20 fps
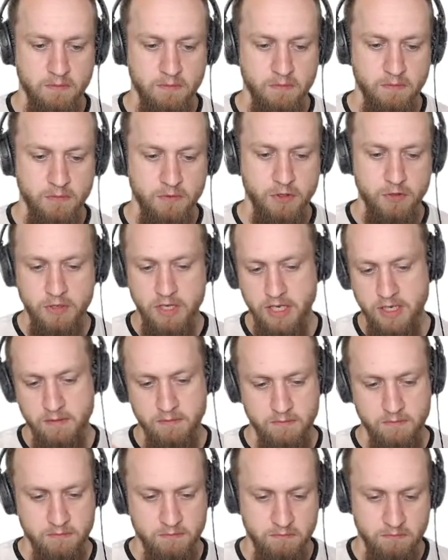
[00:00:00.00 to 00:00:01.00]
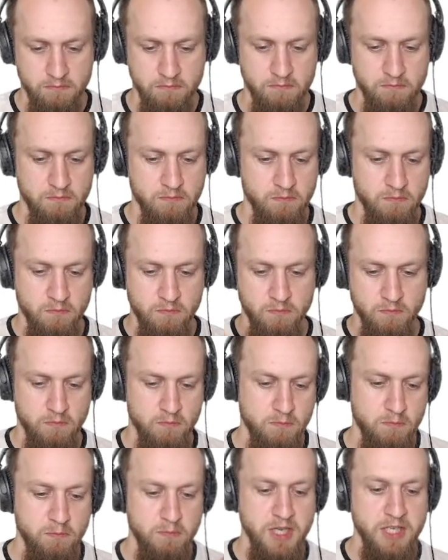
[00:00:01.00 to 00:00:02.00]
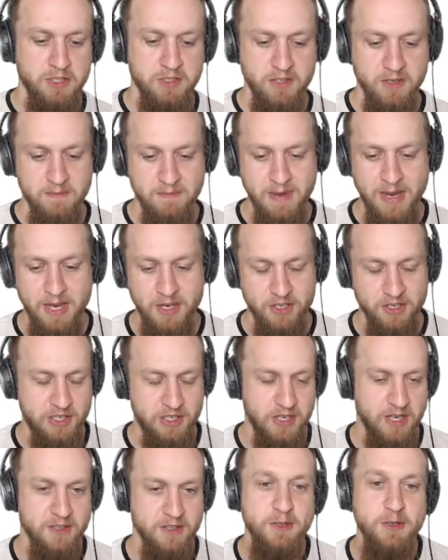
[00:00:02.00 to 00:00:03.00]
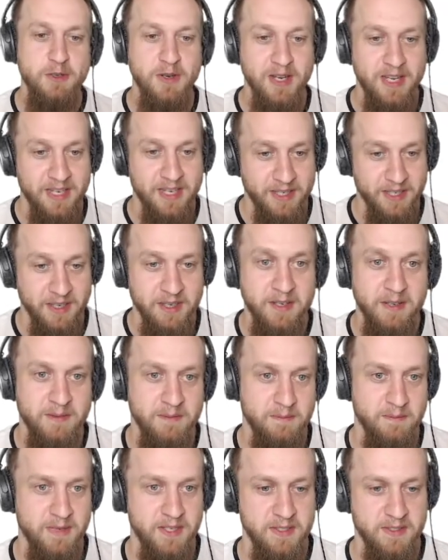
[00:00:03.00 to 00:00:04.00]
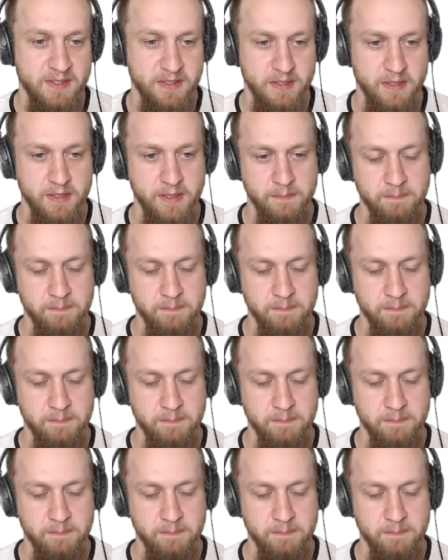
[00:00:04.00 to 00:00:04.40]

you can mix and match as you like, basically.